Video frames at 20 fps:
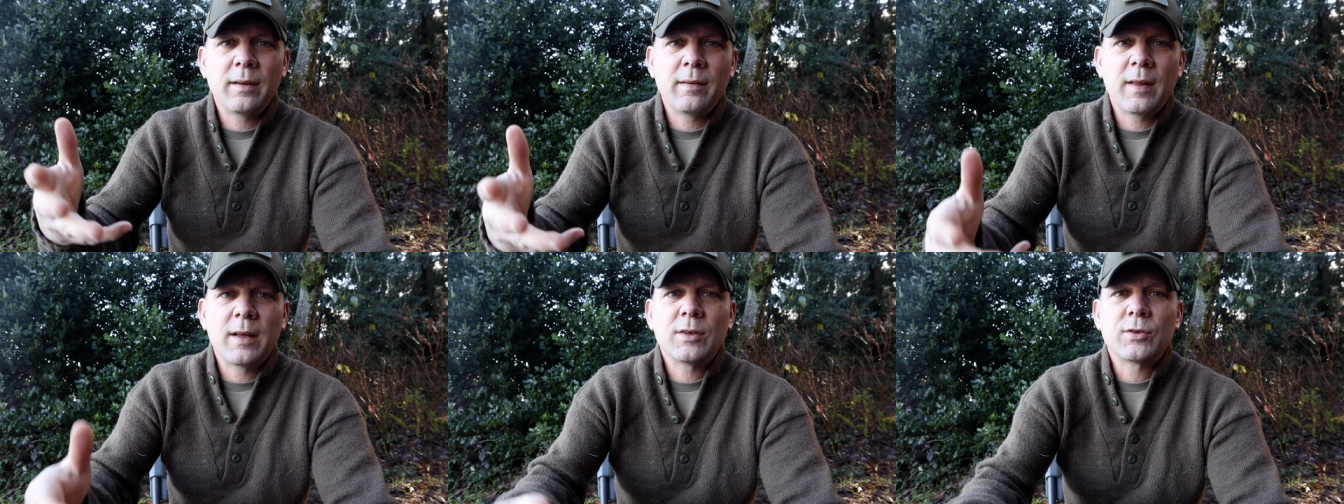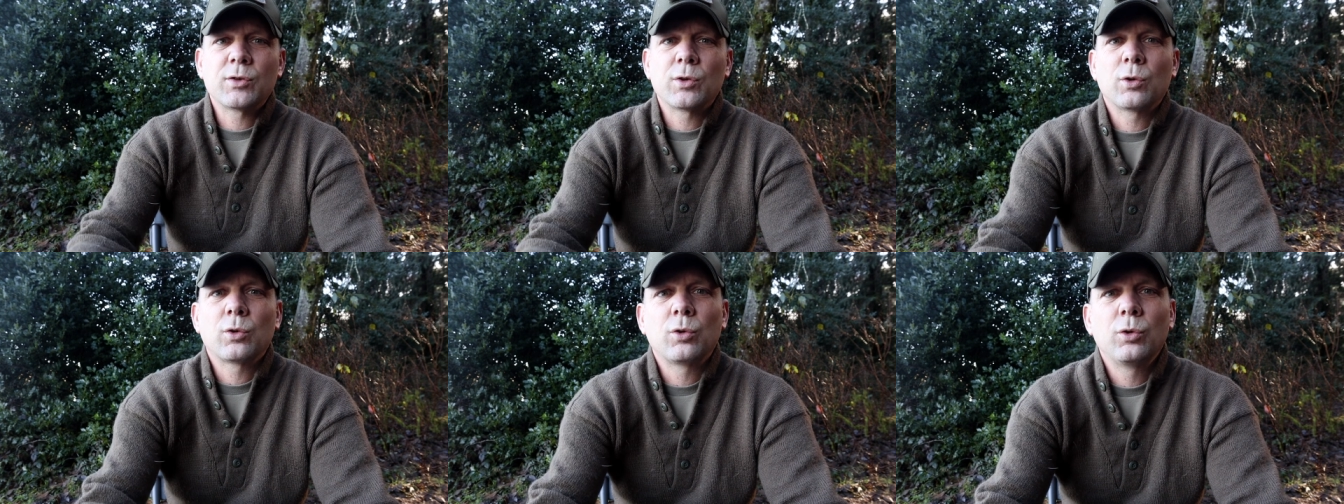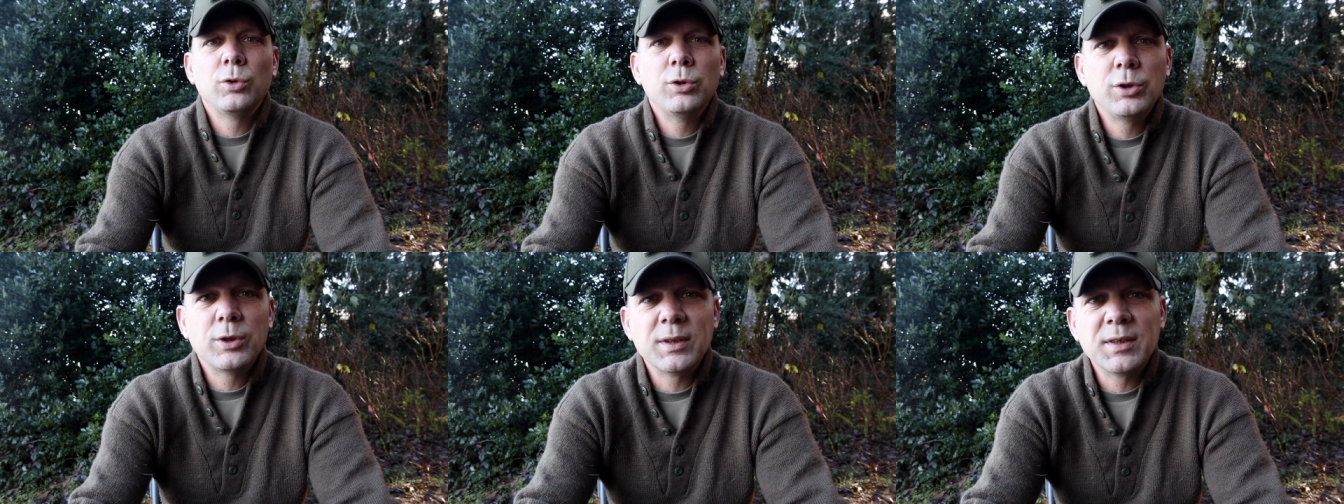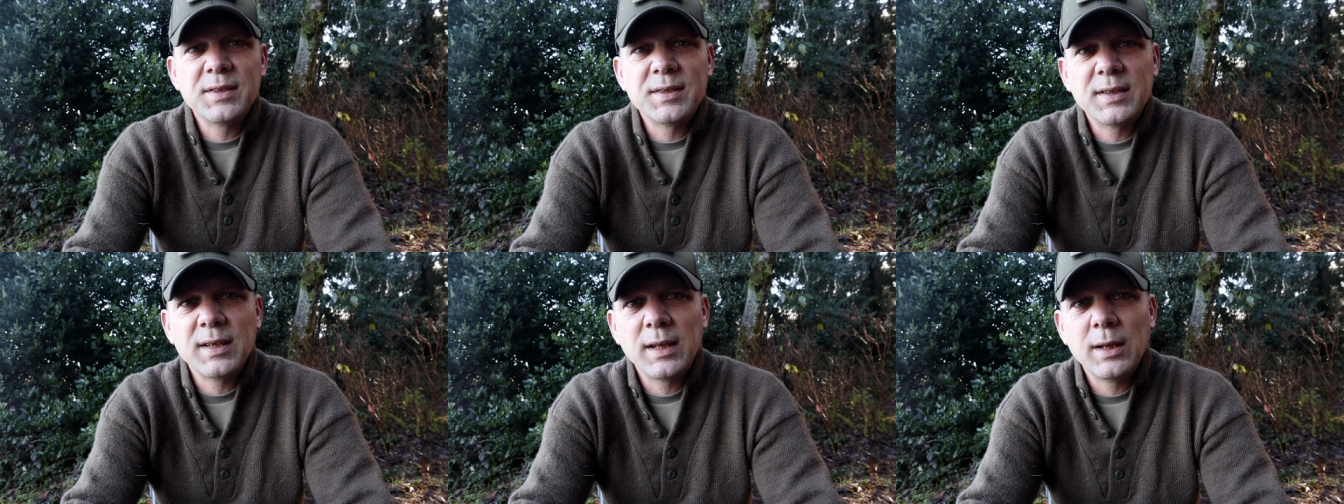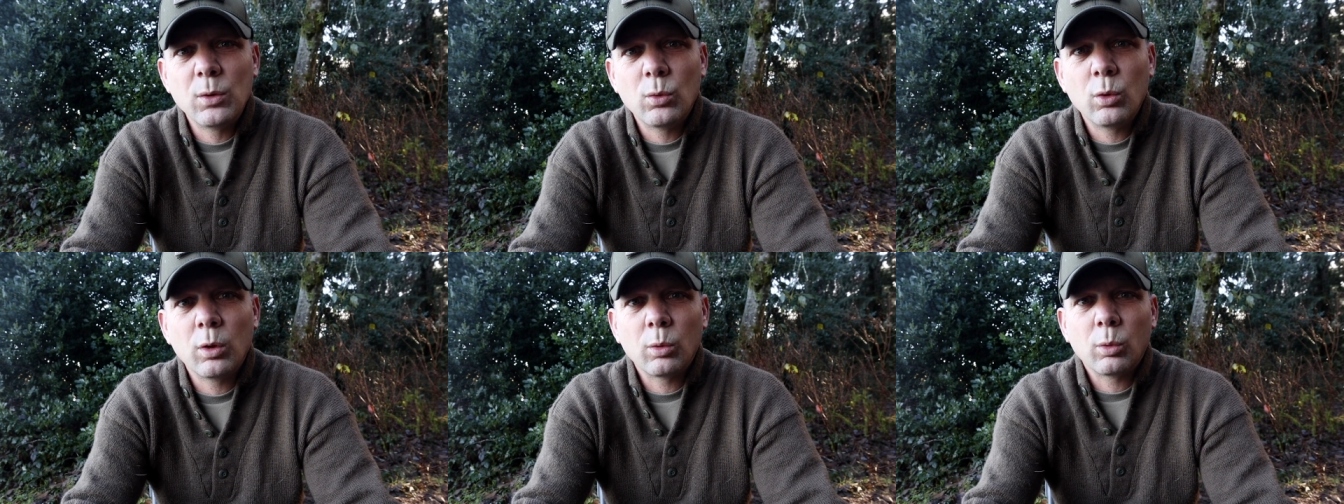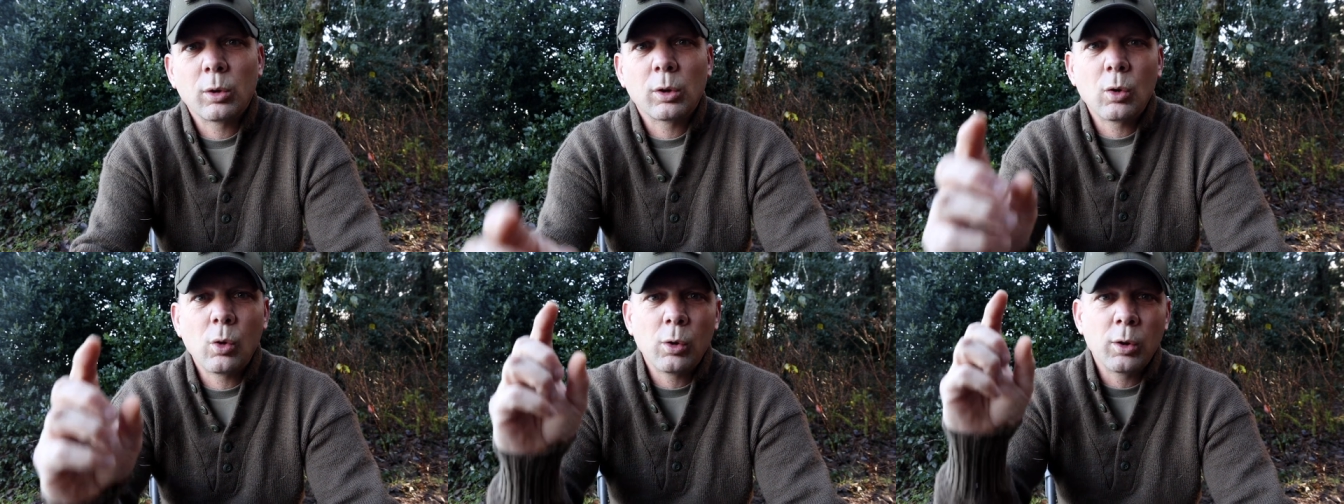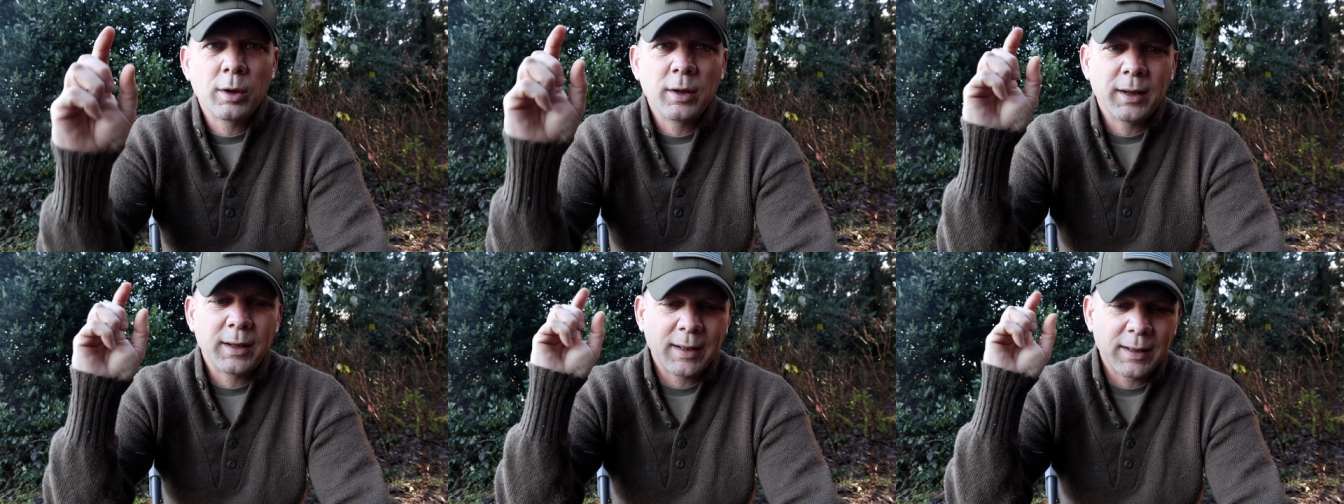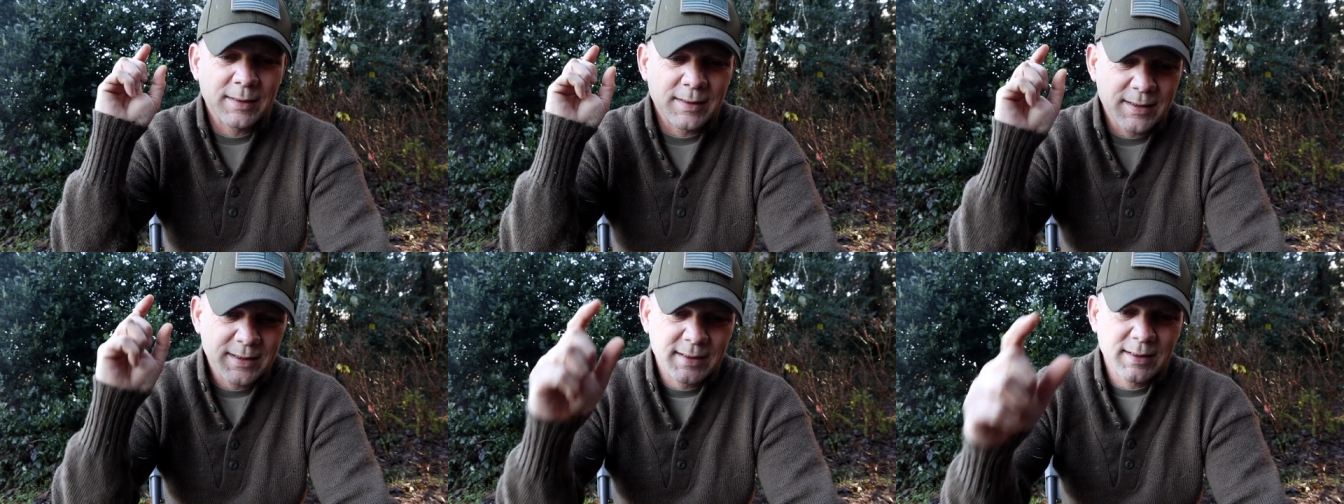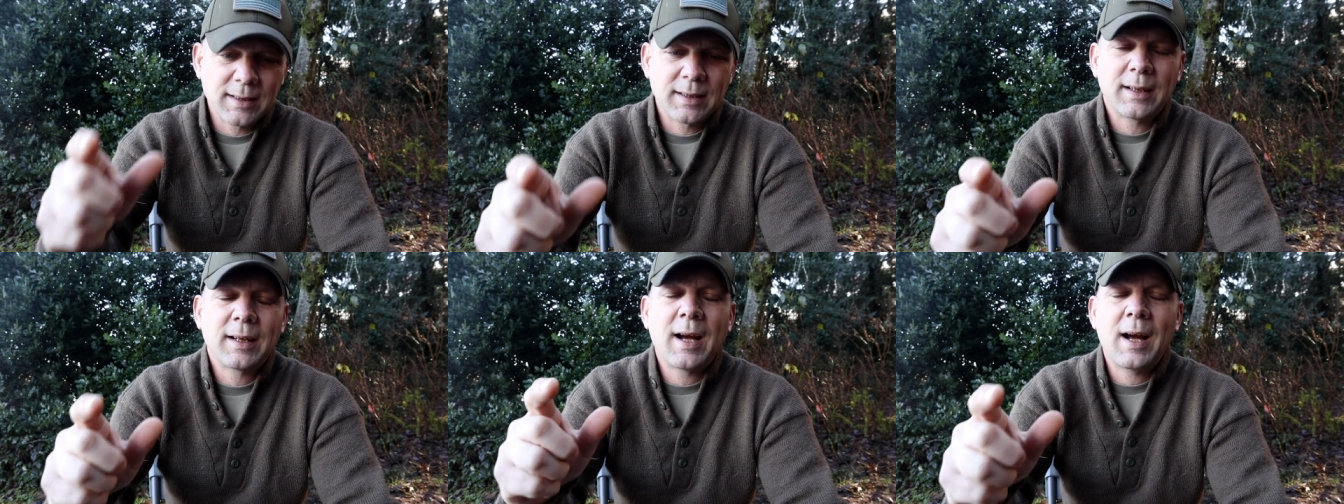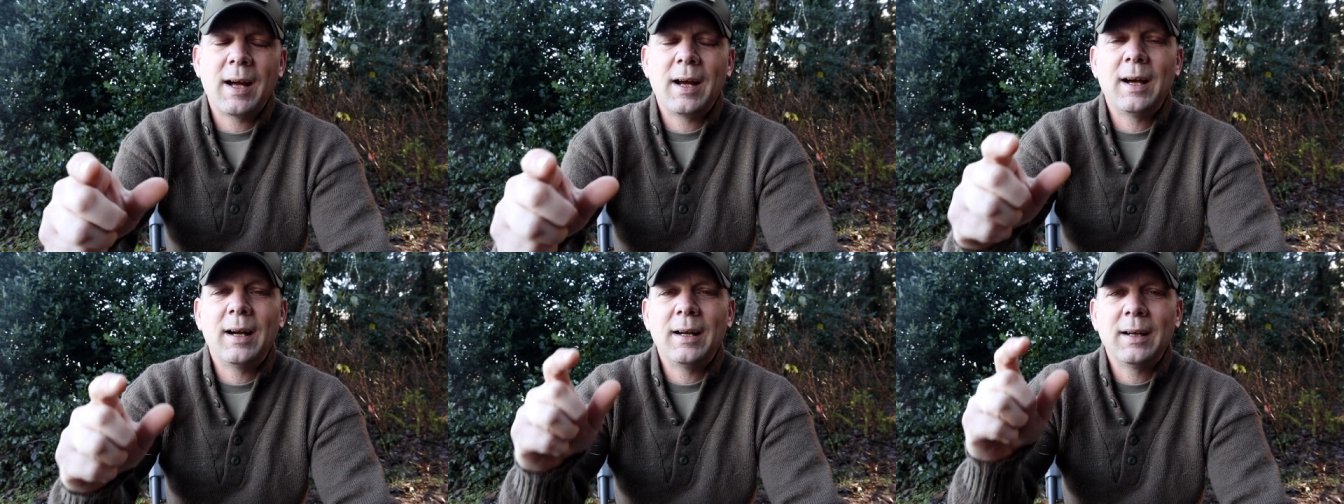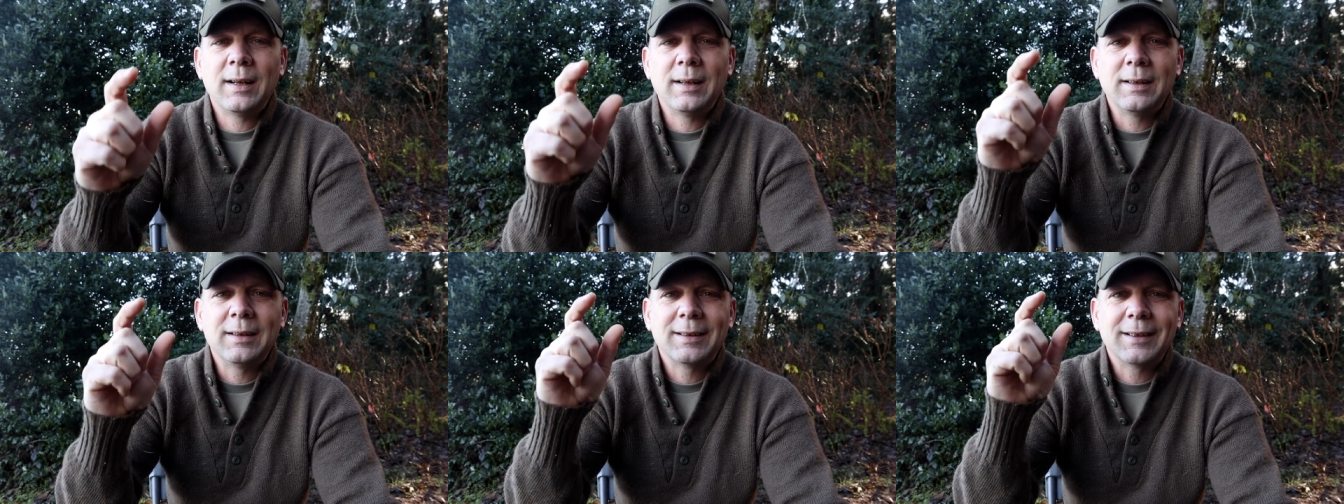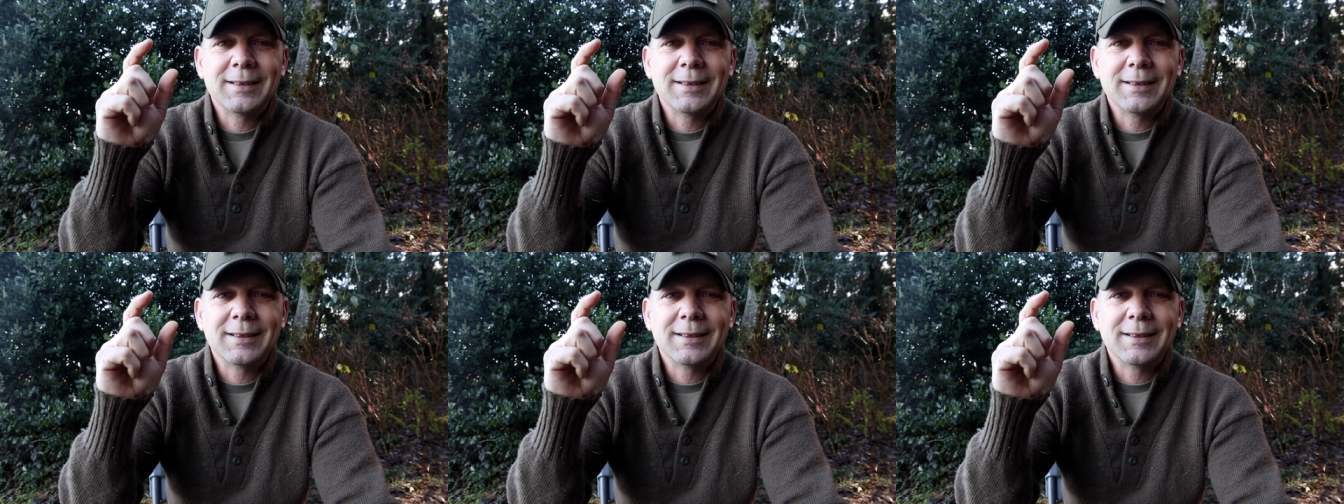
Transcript: of that circle, you can see where we're going to cons uh,